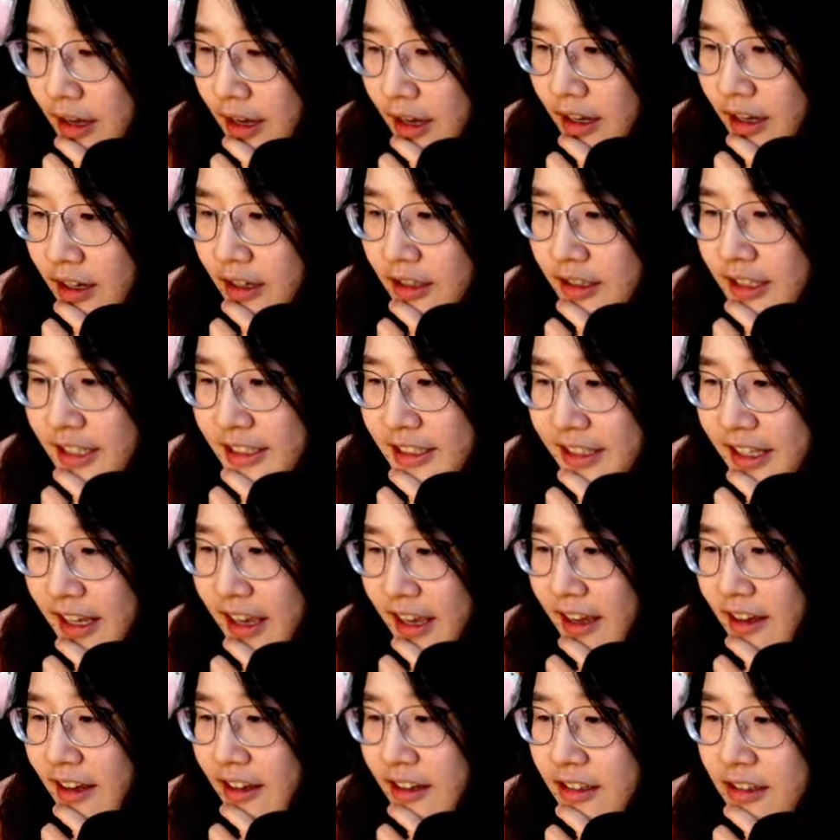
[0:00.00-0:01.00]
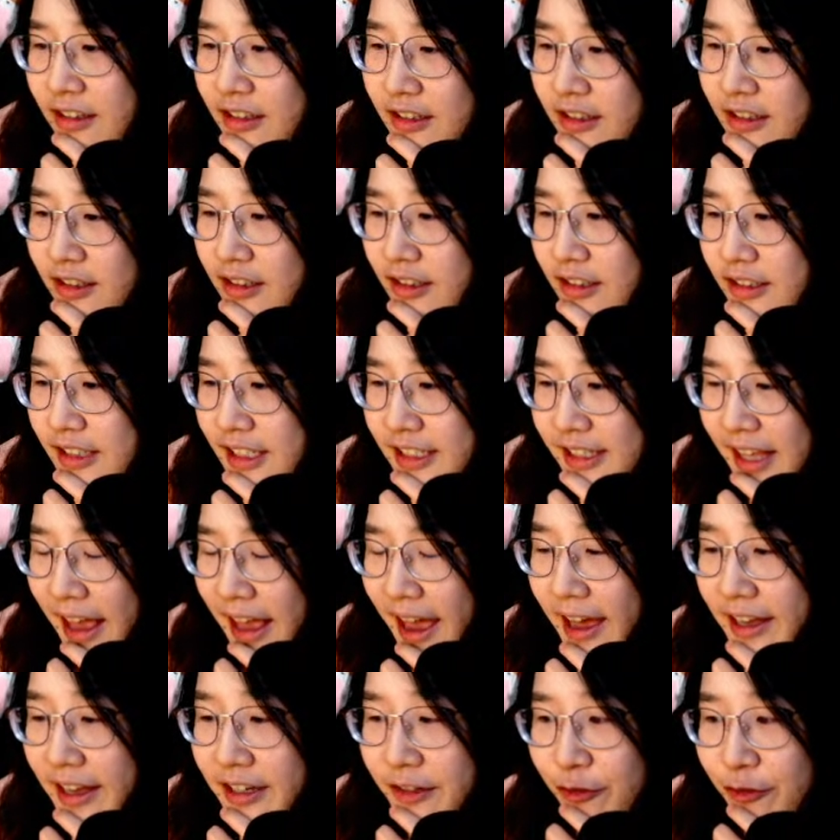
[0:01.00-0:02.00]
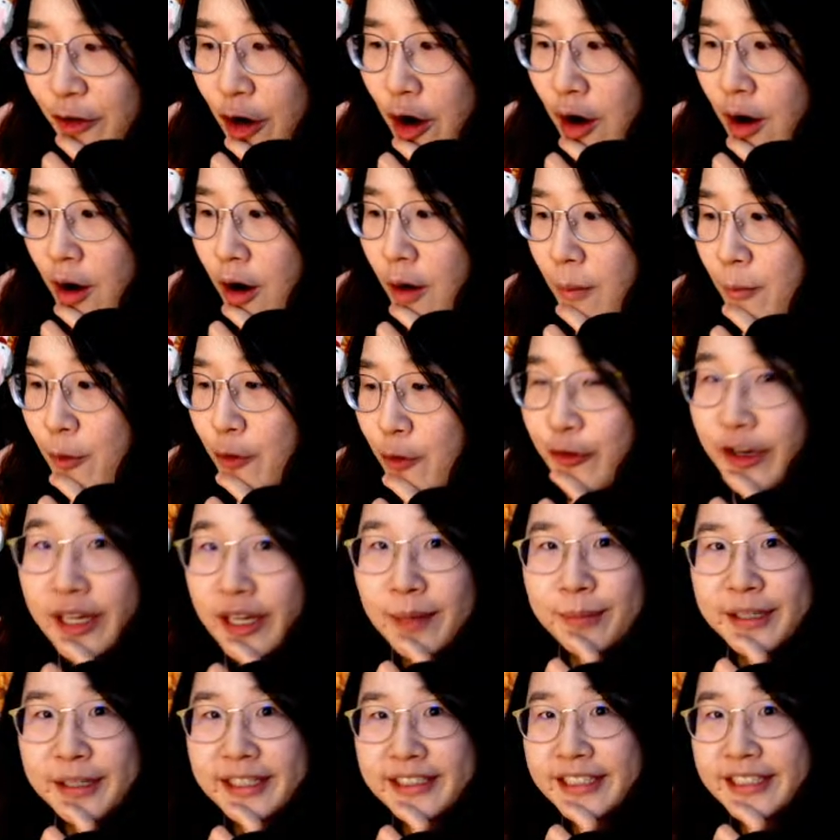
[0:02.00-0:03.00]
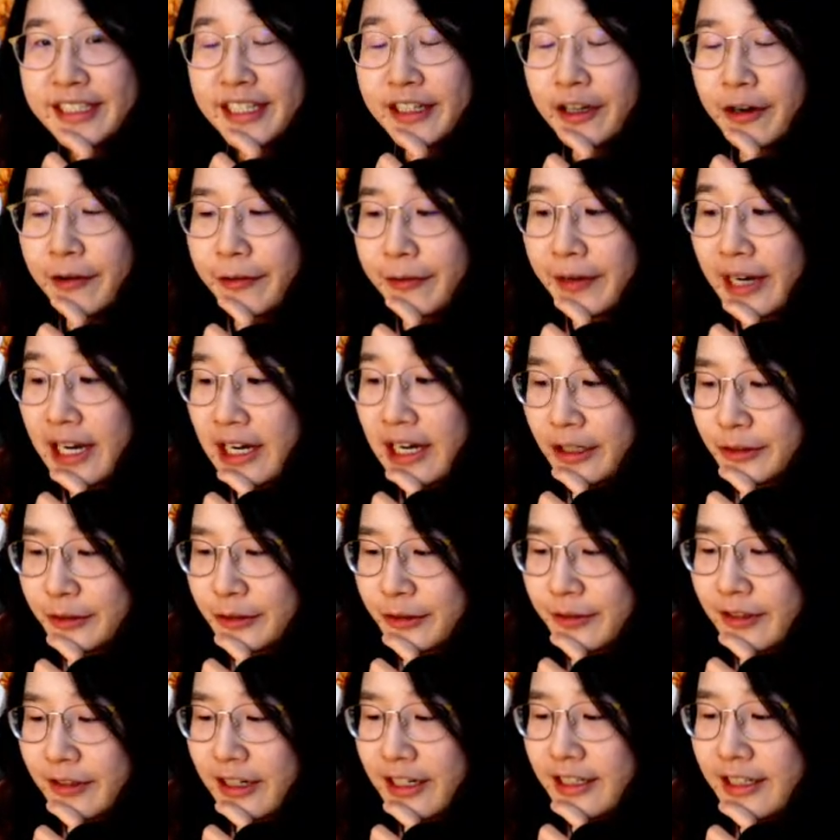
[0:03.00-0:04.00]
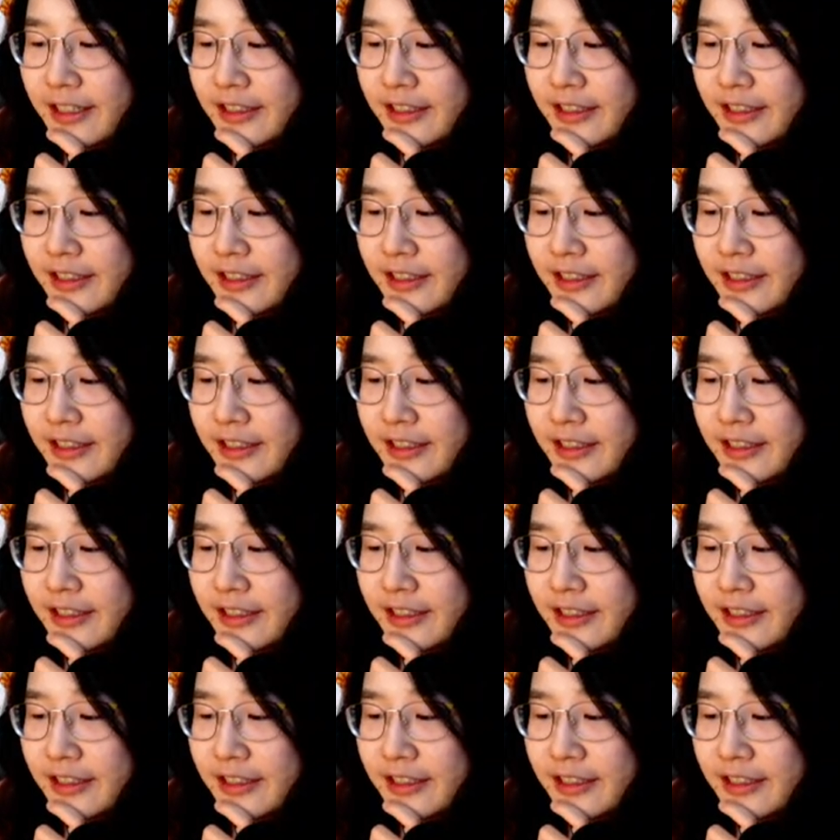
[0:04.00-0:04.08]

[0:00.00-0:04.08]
this this hand for moving pieces around, right?